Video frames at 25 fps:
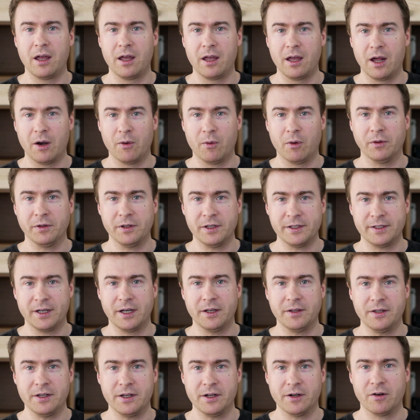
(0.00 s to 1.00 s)
around this
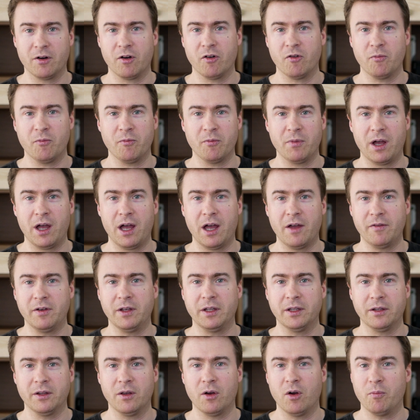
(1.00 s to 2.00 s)
idea of
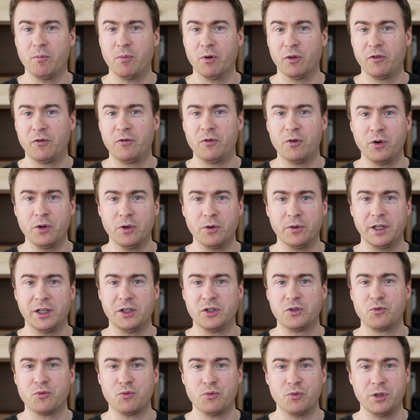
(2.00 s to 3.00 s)
having a portfolio
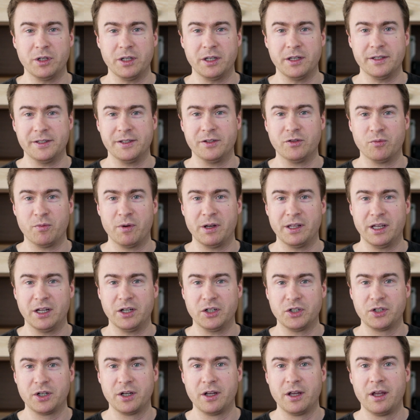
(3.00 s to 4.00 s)
that's really easy to
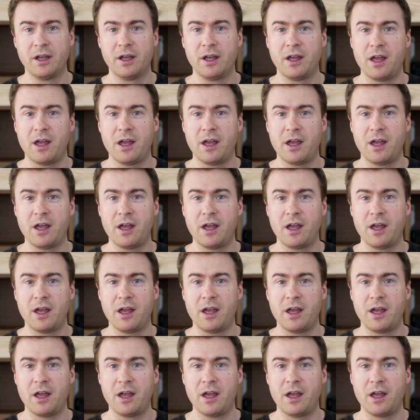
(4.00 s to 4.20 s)
manage